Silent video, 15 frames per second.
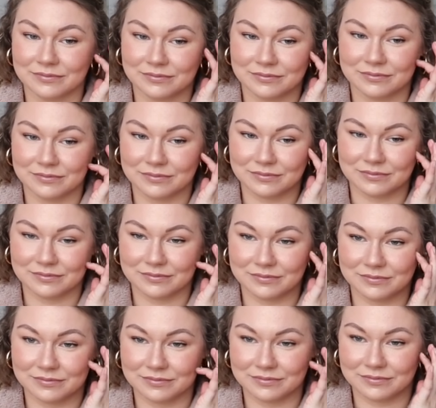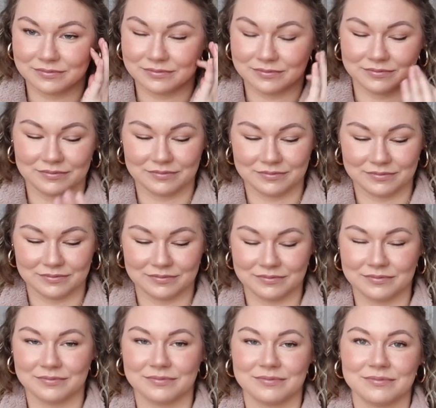
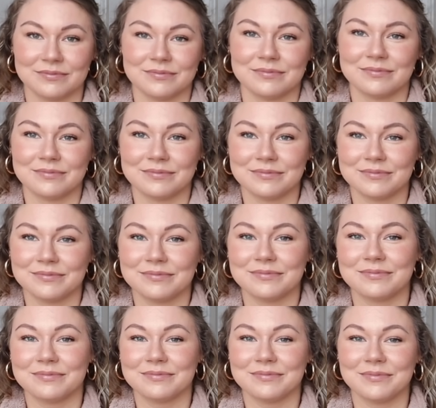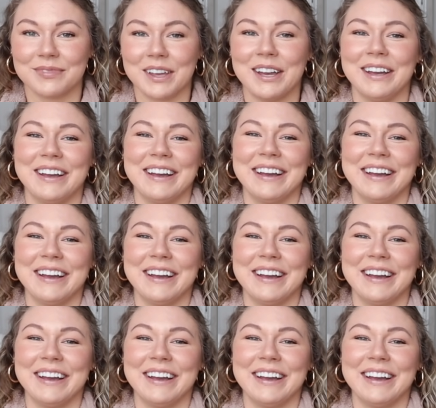The person shown says nothing.